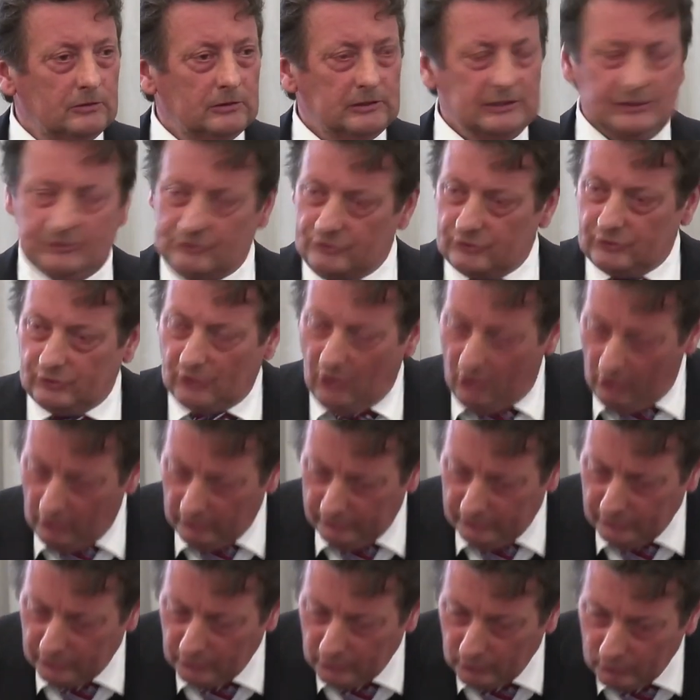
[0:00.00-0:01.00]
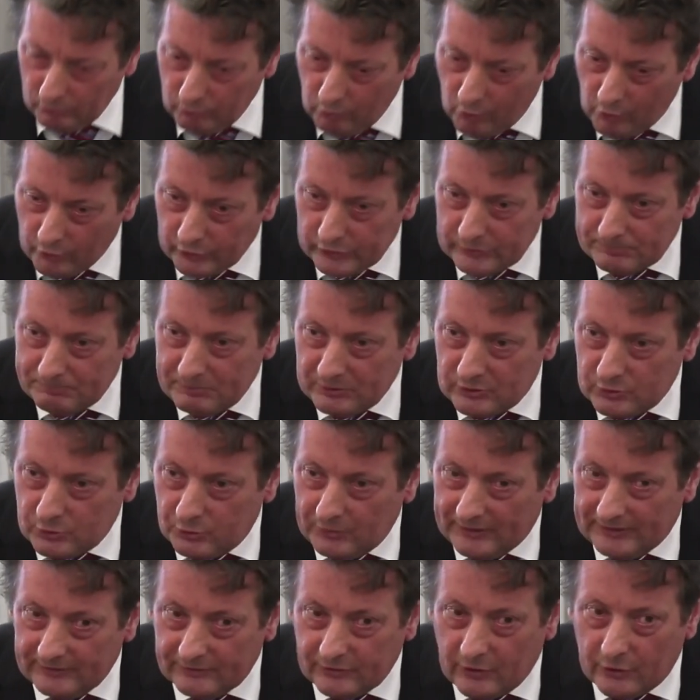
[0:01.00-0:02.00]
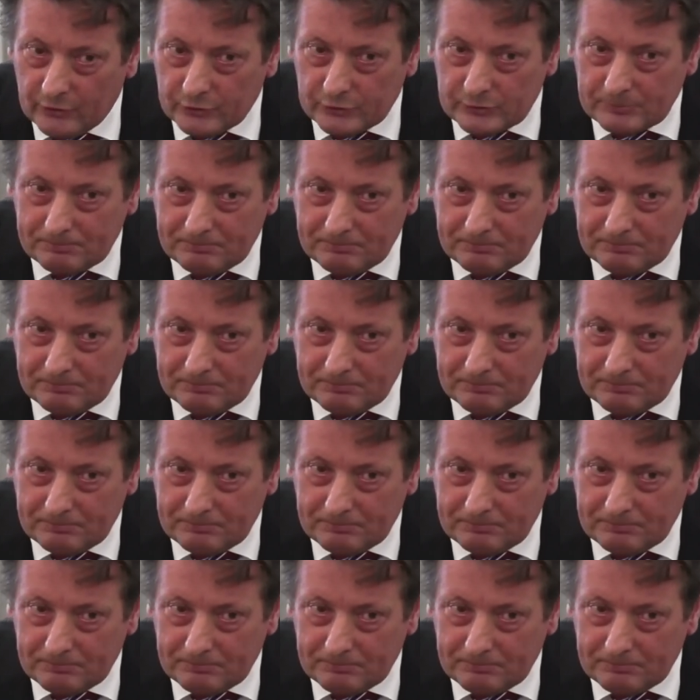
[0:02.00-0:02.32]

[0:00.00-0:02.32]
It's God who walks between those